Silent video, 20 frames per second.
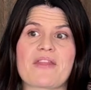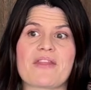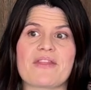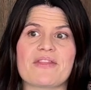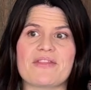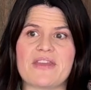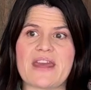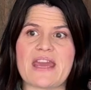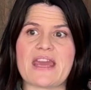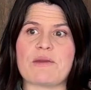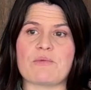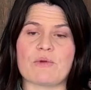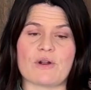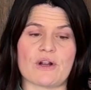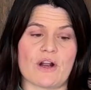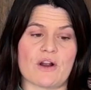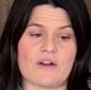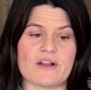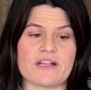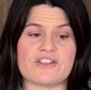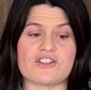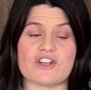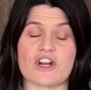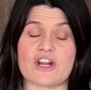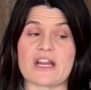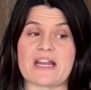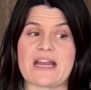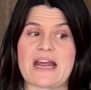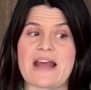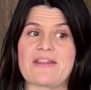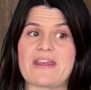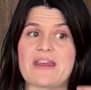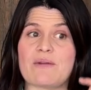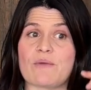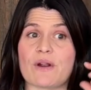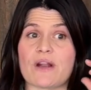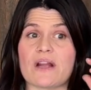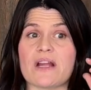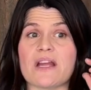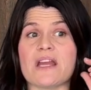they were already started, and they
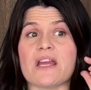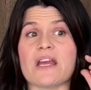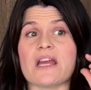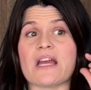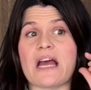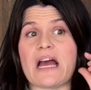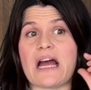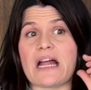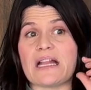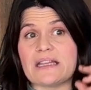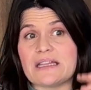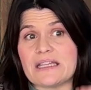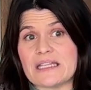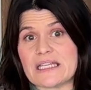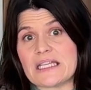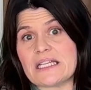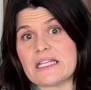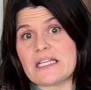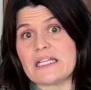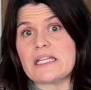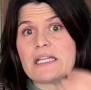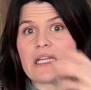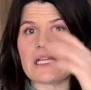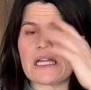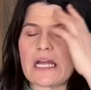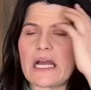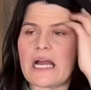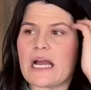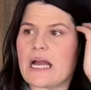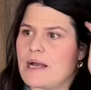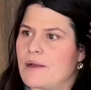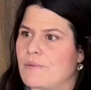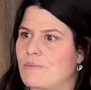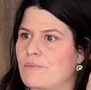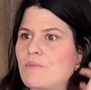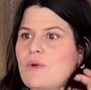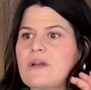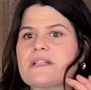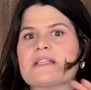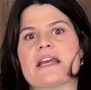were a little,
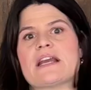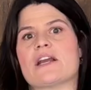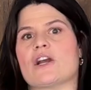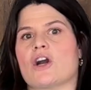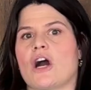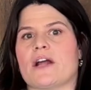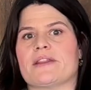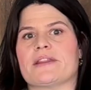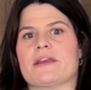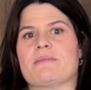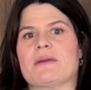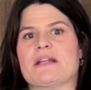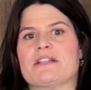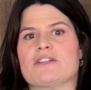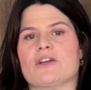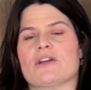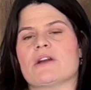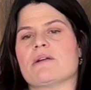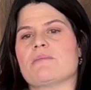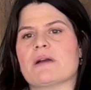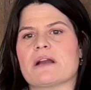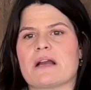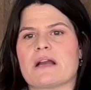once I got them, it took them a